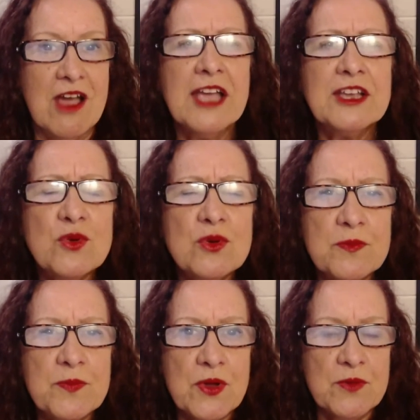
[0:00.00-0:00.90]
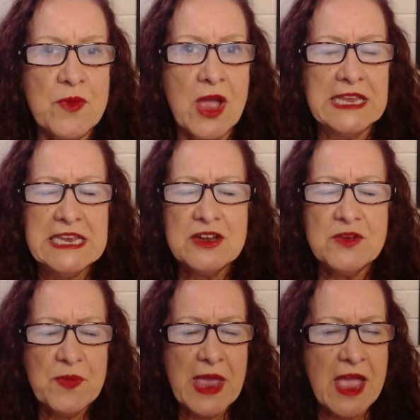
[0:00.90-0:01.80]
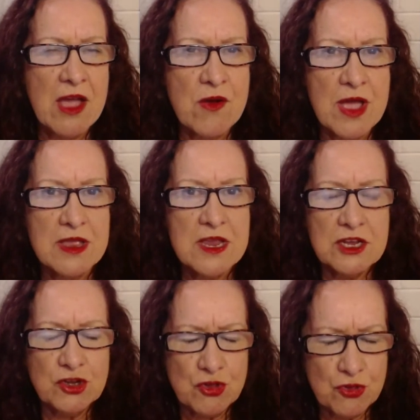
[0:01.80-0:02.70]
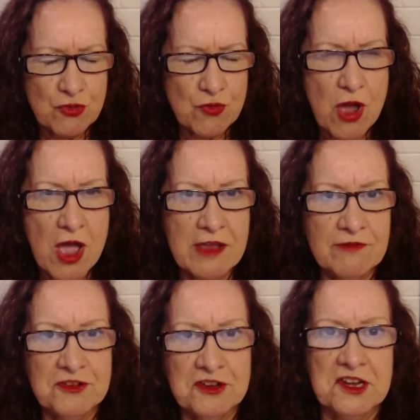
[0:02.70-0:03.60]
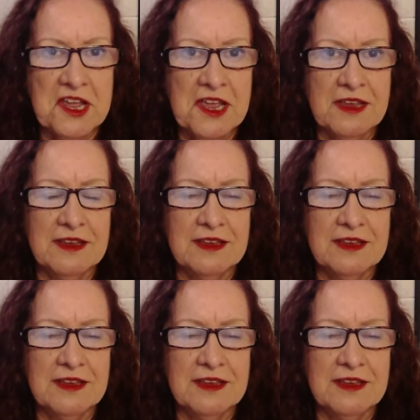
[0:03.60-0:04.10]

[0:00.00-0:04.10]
I call upon my inner power to thrive today.